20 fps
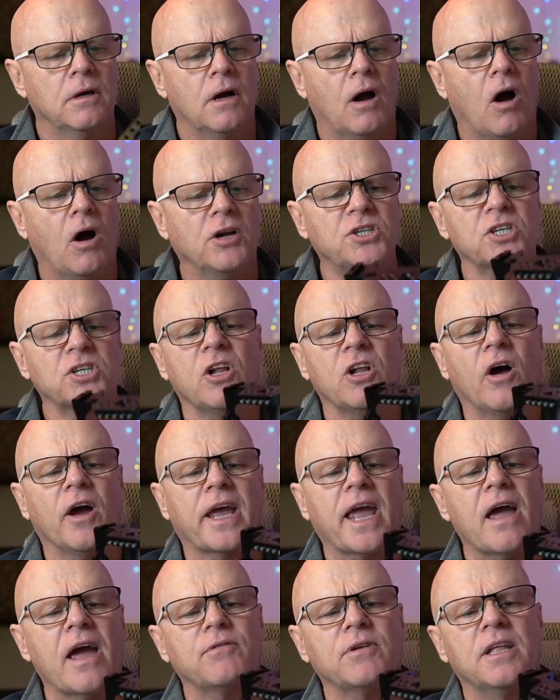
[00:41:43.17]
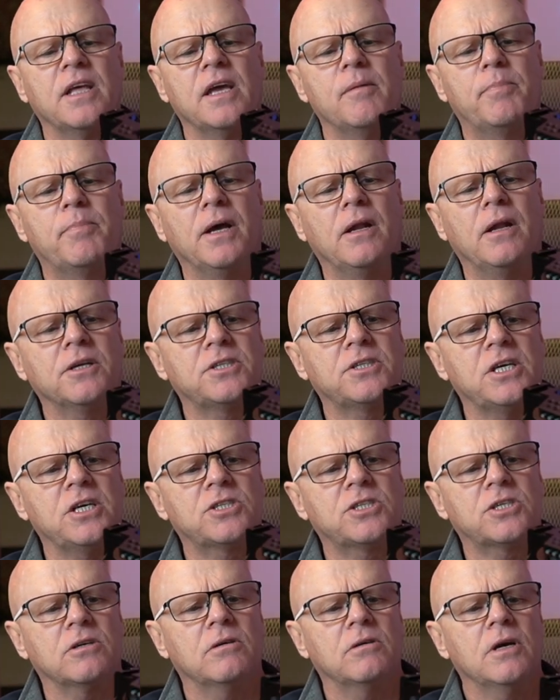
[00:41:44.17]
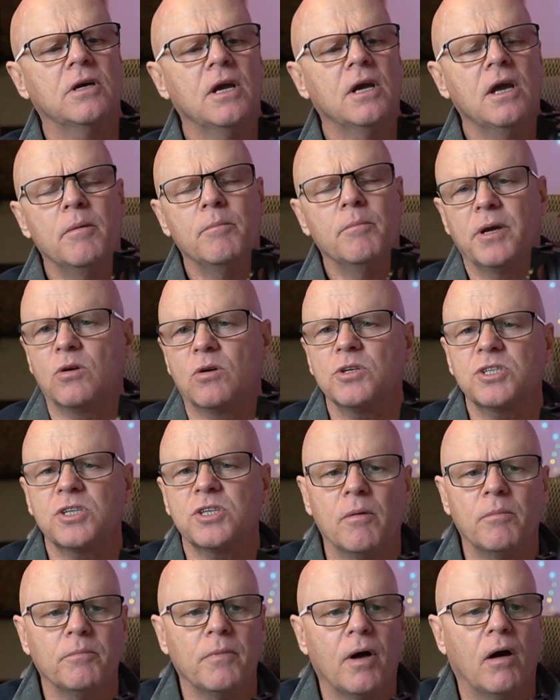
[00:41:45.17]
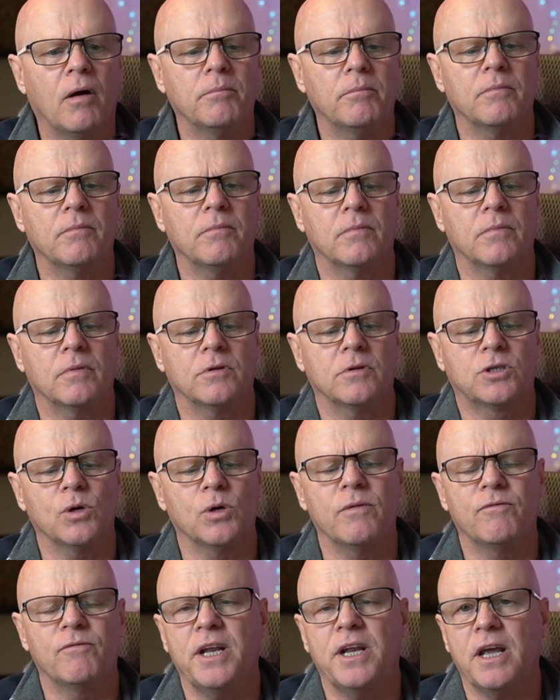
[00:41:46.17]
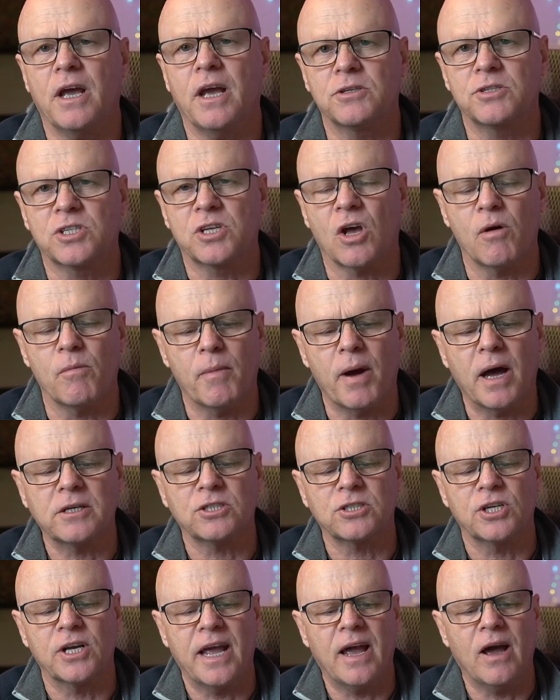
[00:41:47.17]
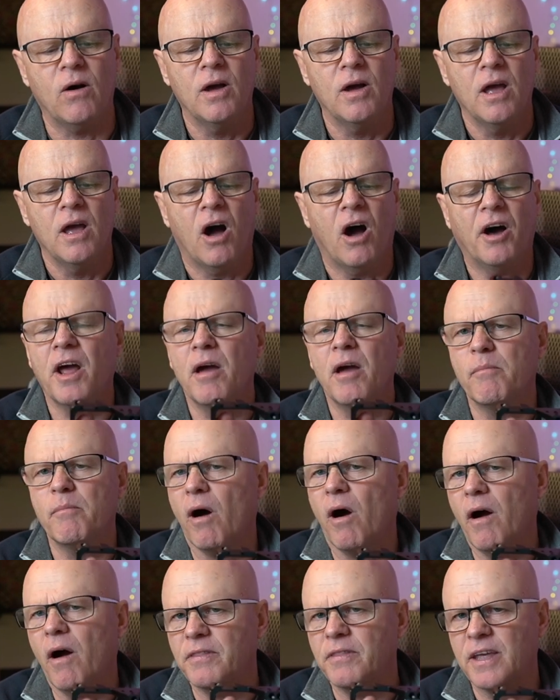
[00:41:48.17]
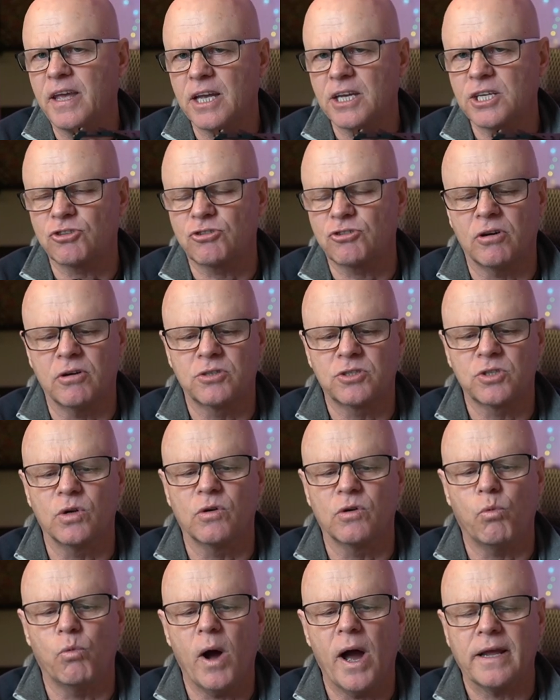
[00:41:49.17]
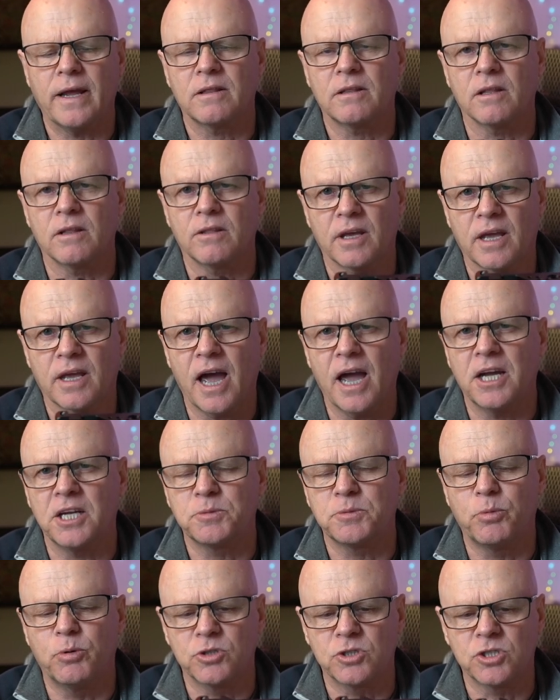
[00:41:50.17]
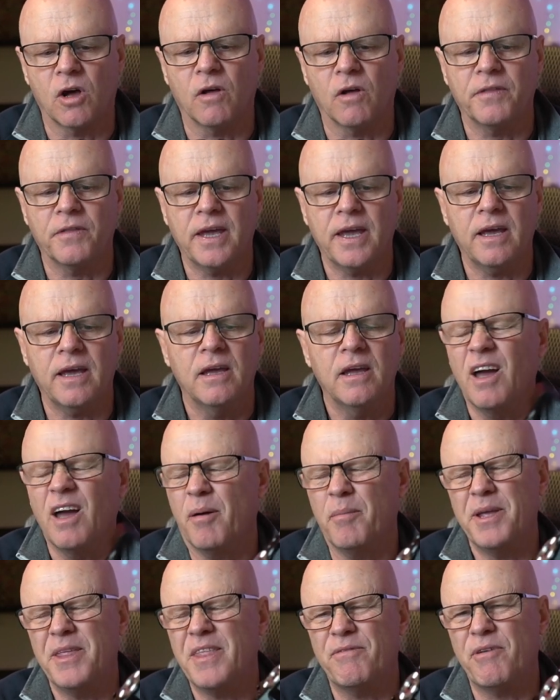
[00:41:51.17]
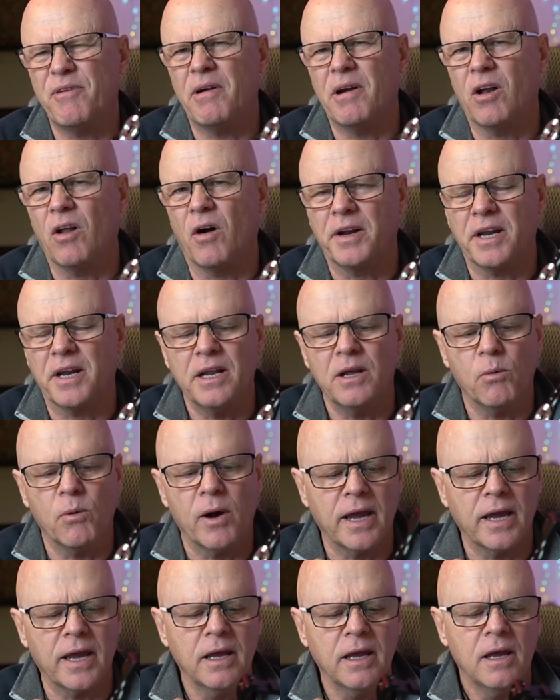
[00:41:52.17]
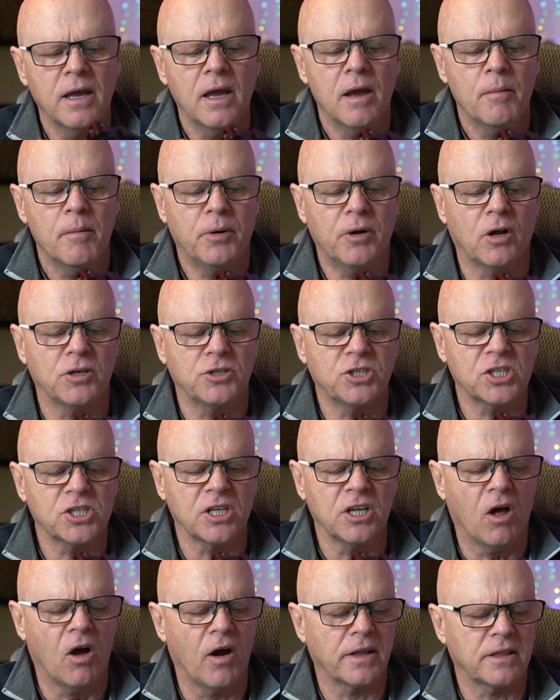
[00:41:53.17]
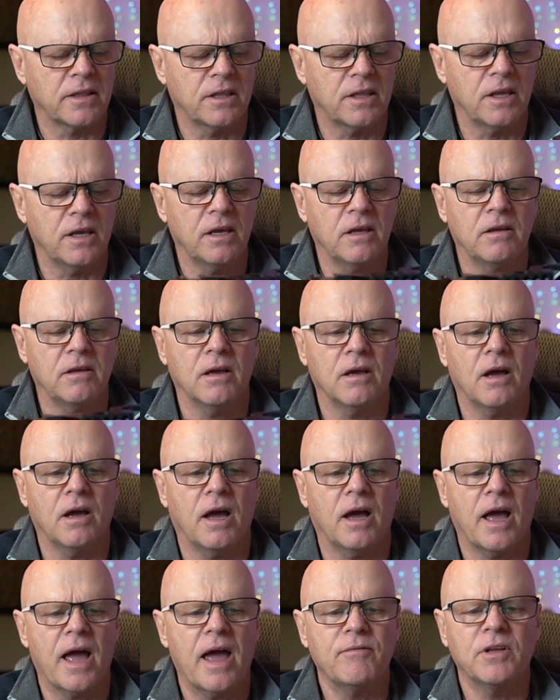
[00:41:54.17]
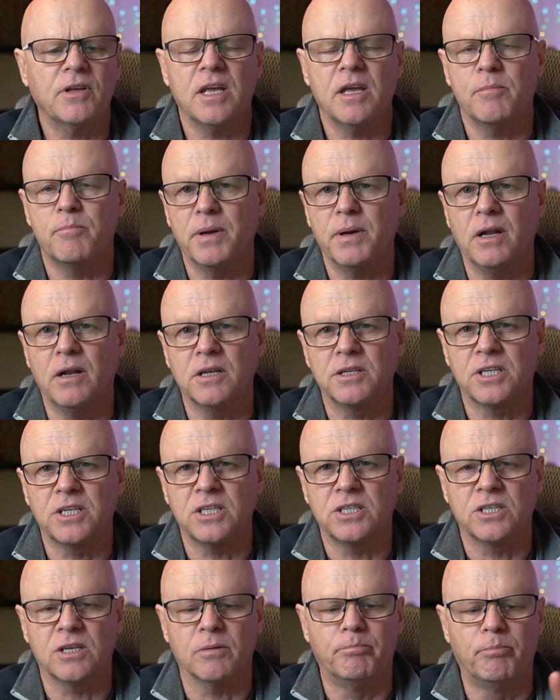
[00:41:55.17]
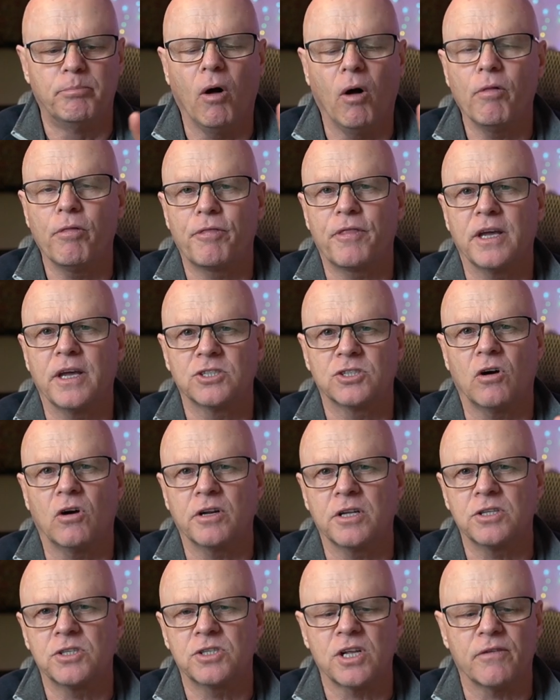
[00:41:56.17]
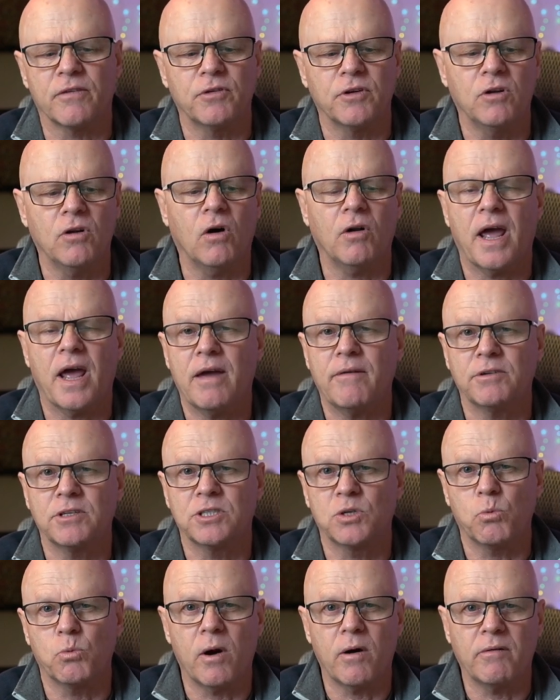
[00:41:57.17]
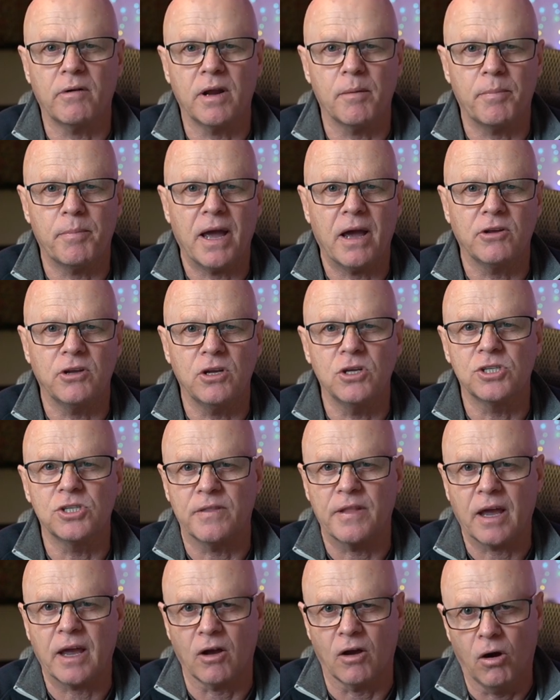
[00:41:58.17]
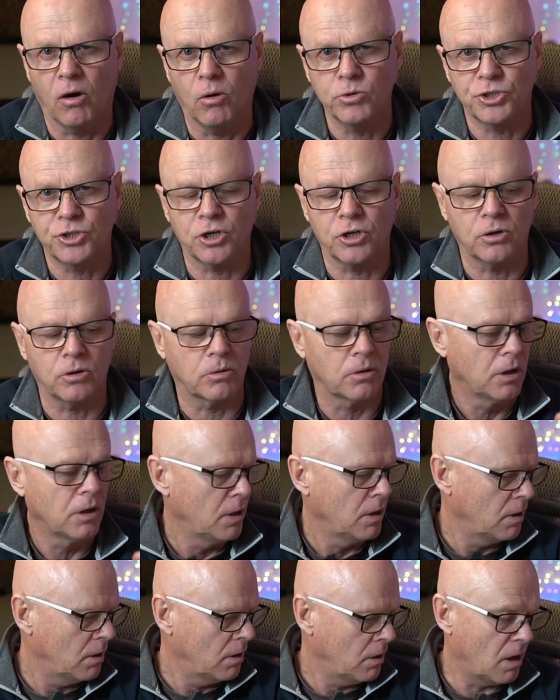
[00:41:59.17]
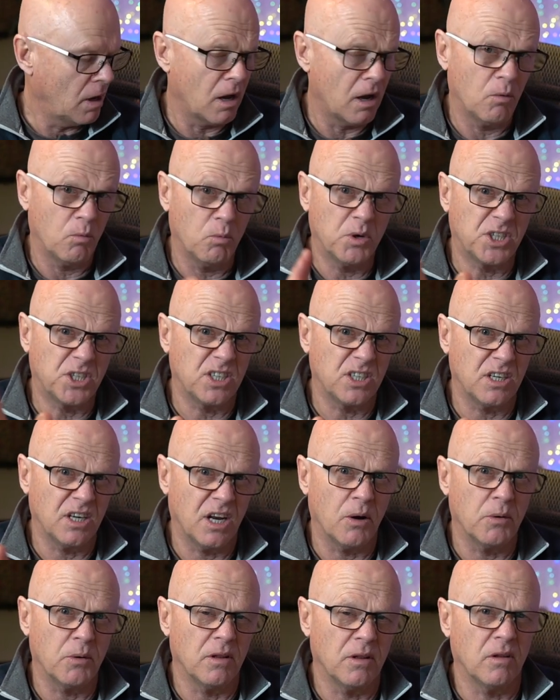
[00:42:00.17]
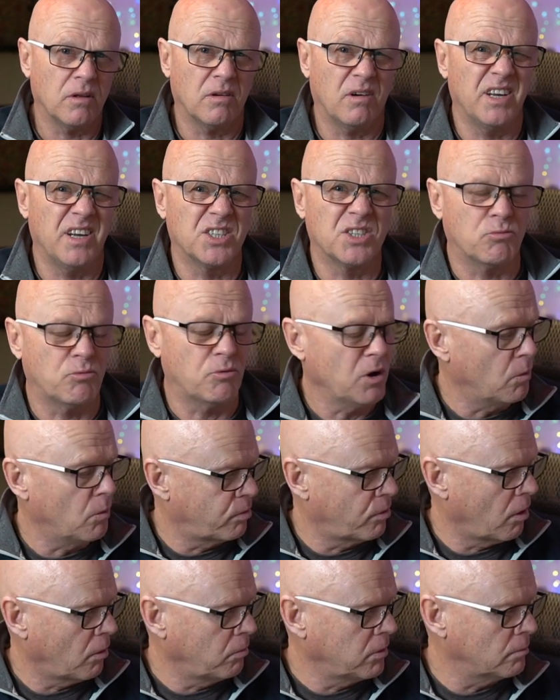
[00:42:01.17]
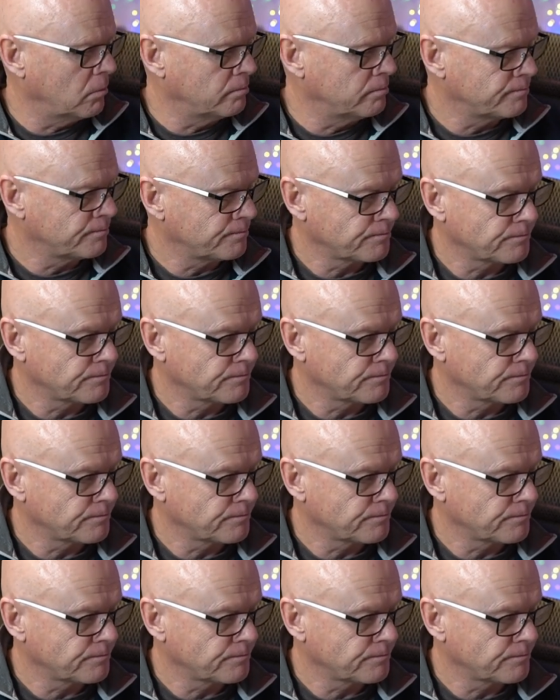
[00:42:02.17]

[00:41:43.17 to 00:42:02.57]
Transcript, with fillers: I just like having the ability to, because I'm, I'm doing videos so much now, I don't mind the extra sort of weight that the cage puts on there. I mean, they're very light anyway, but I just like the having the ability to bolt things on and stuff and not having to worry about using that cold shoe, uh, which, you know, is a real problem.